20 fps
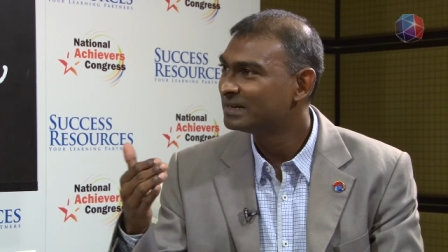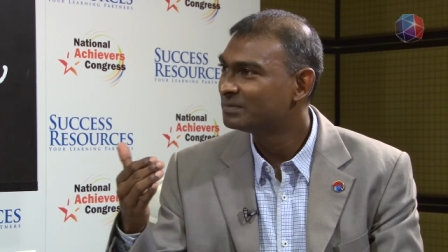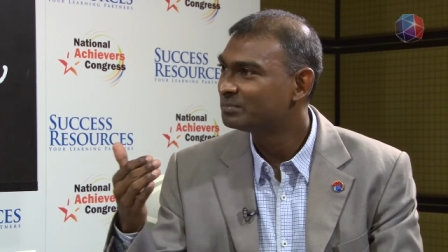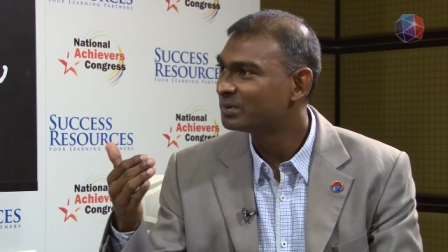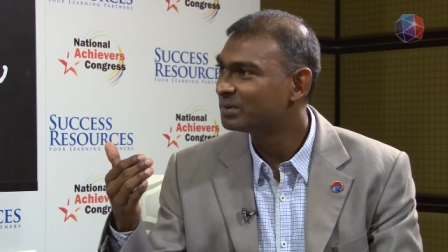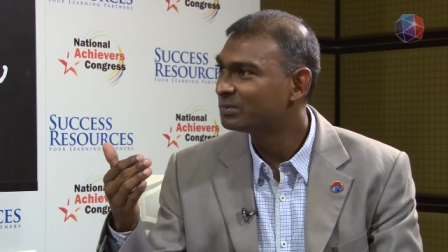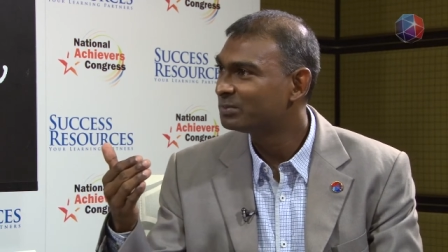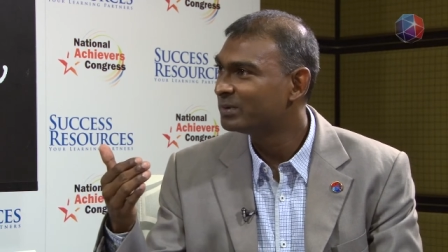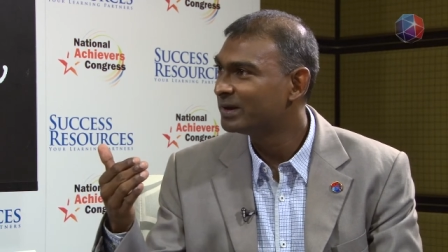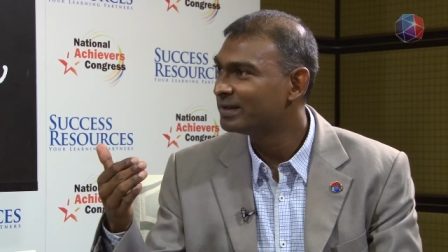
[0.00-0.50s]

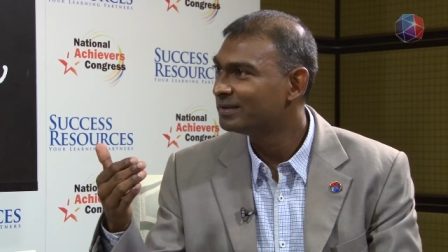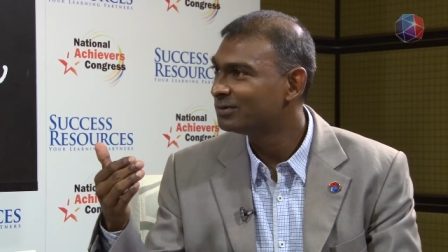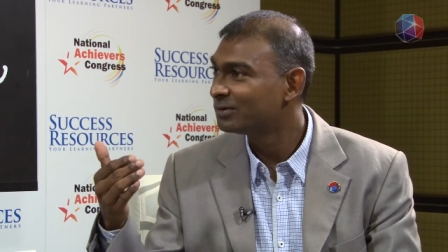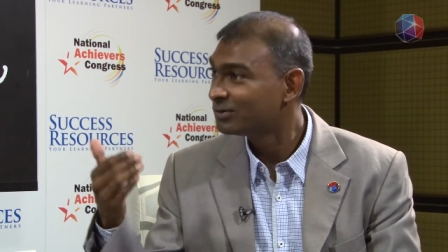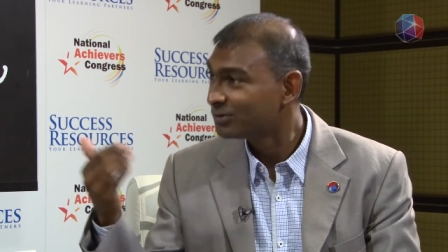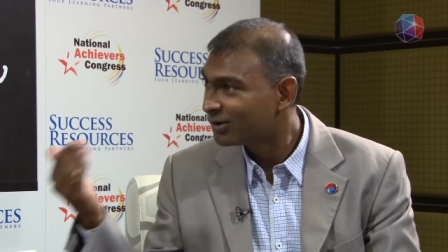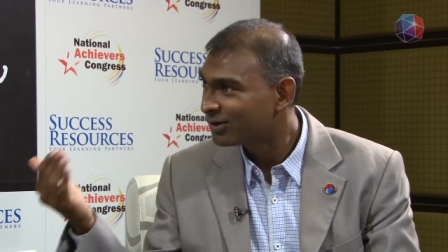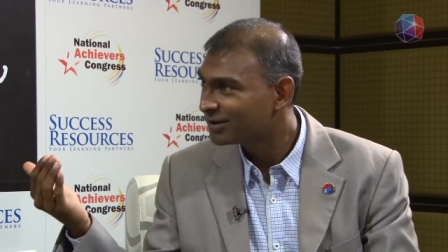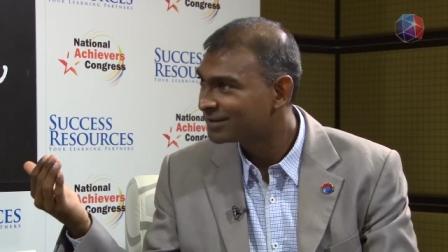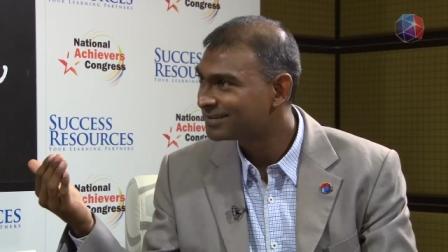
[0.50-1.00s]
but when you're
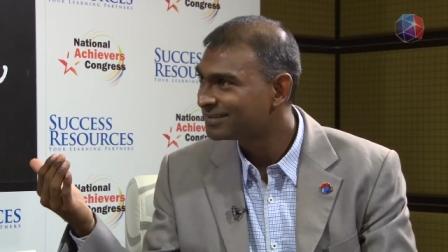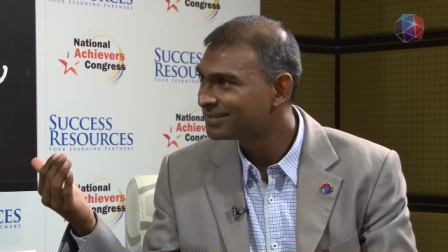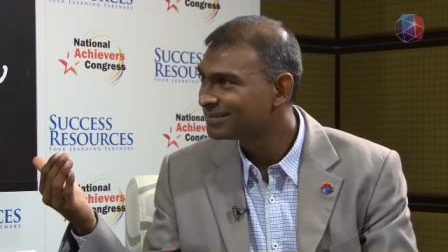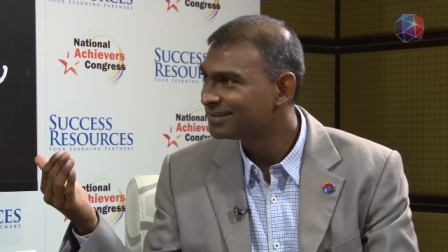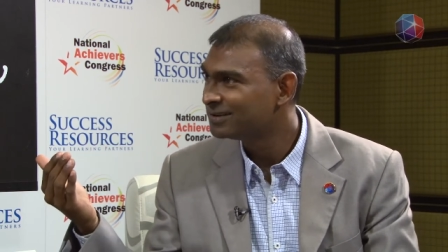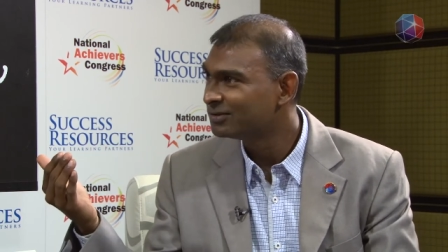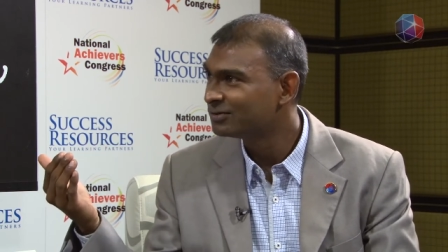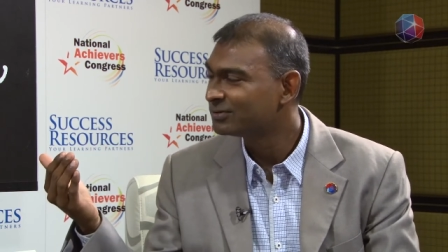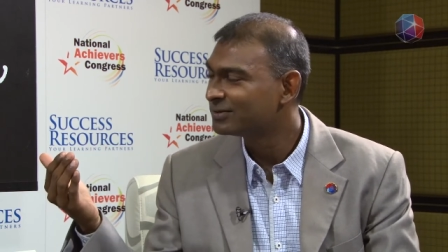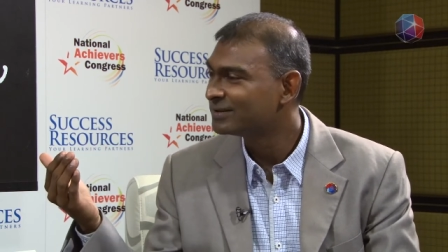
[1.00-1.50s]
not,
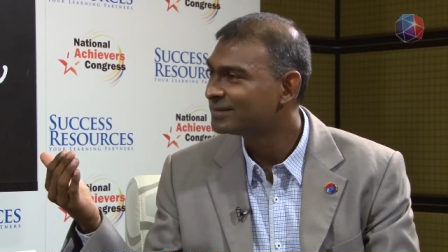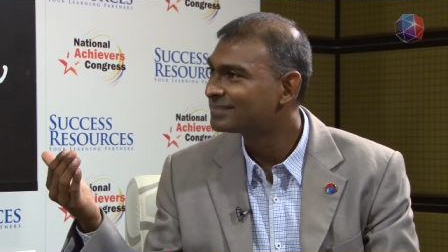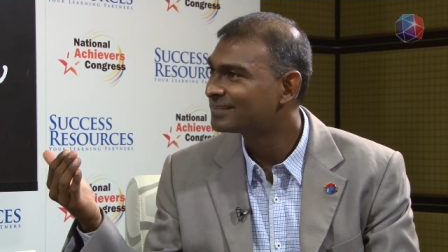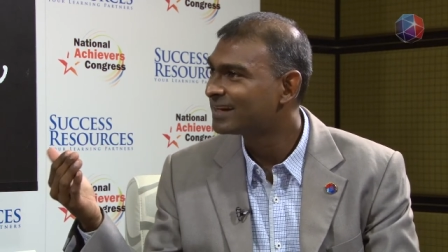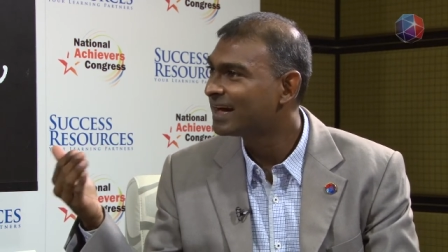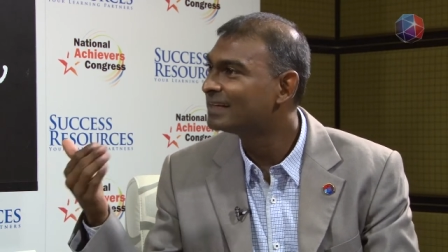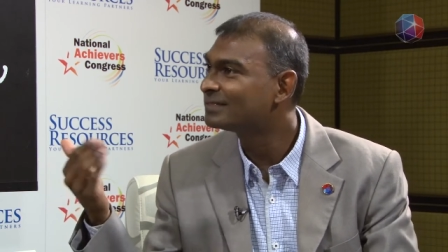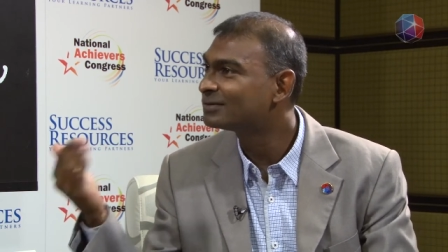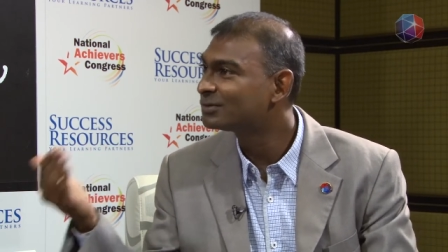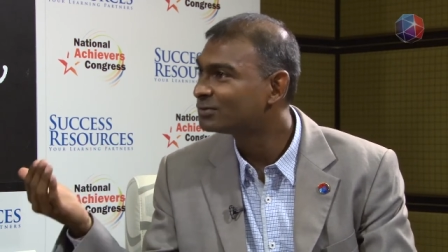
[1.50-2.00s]
you know, it's
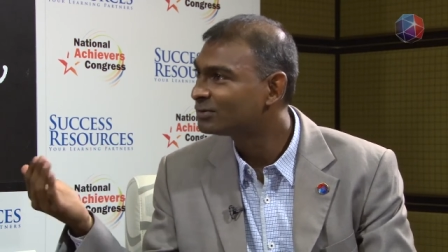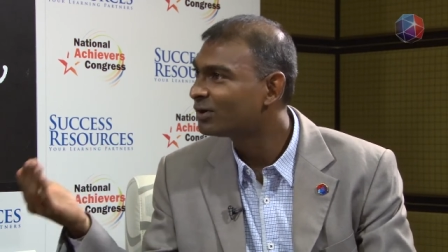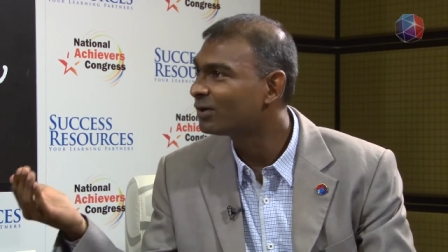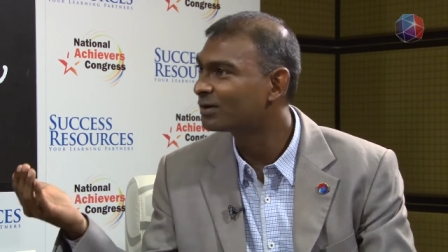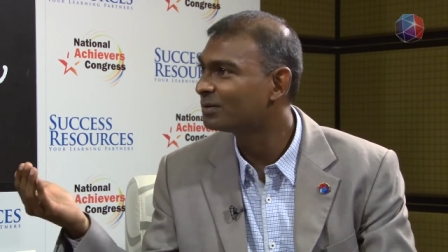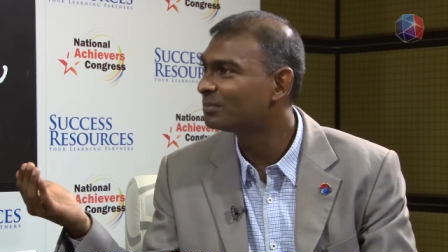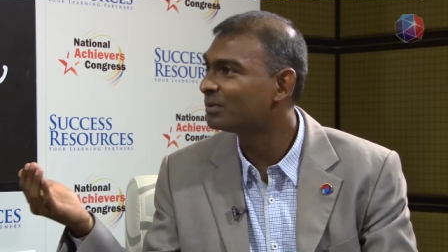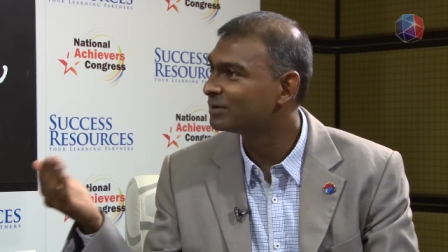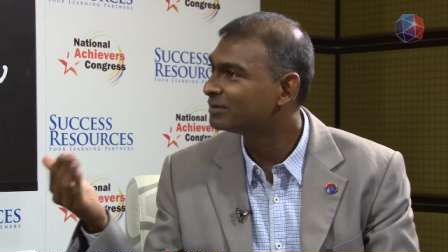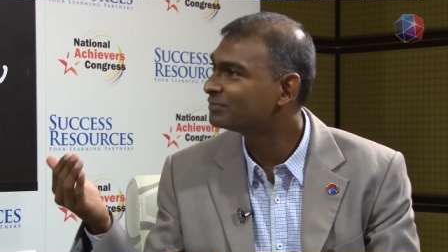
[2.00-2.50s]
hard to
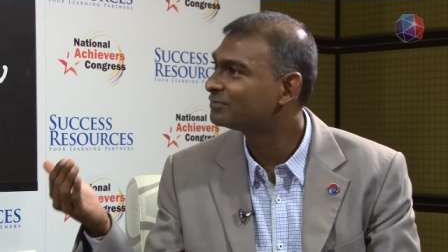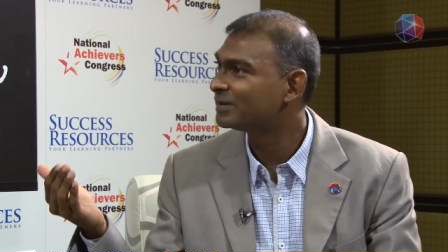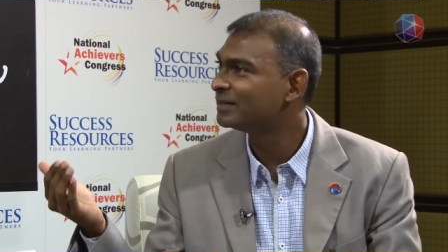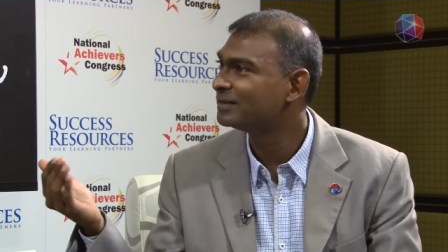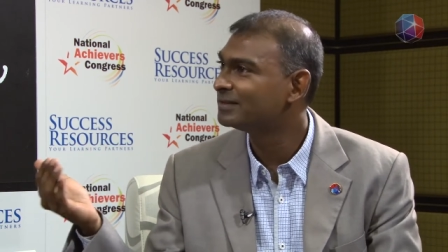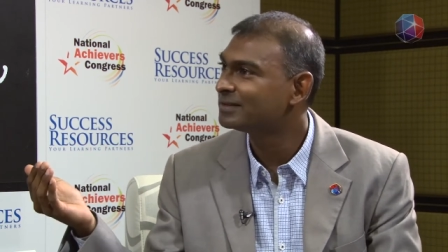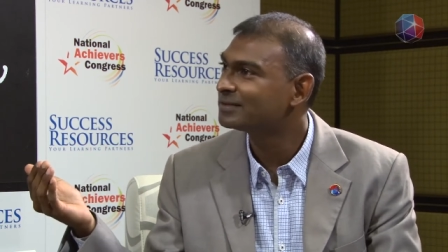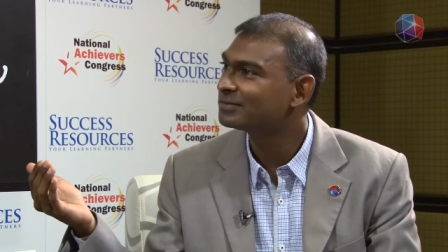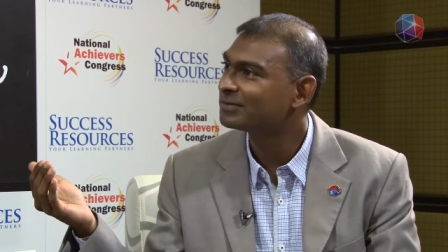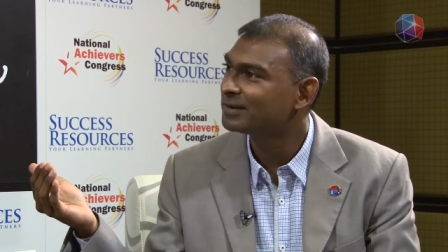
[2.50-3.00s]
talk about your
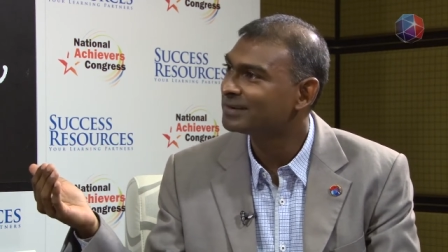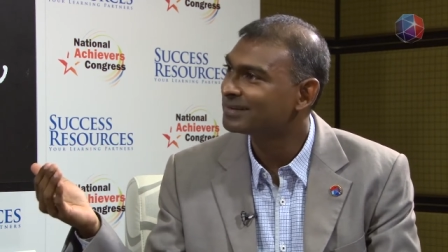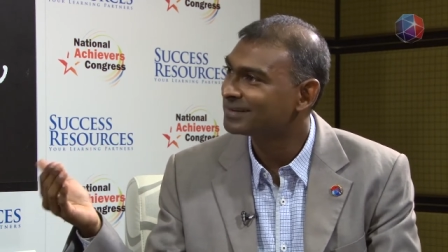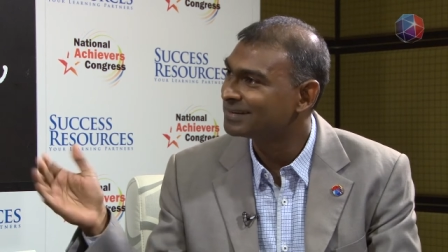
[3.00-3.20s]
failures, right?